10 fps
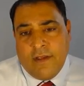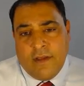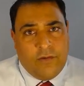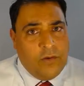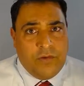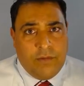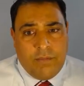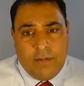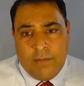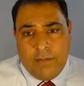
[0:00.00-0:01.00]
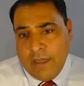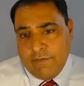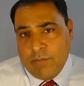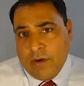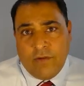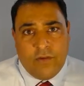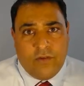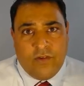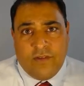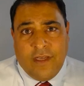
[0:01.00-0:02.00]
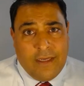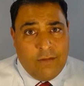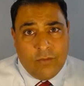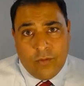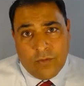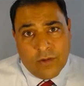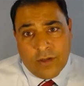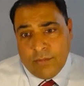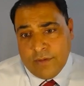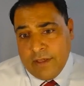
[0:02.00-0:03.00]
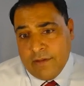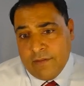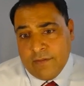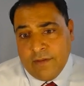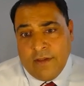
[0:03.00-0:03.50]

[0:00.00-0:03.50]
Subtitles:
So some people have a preference to just not eat food for a couple days.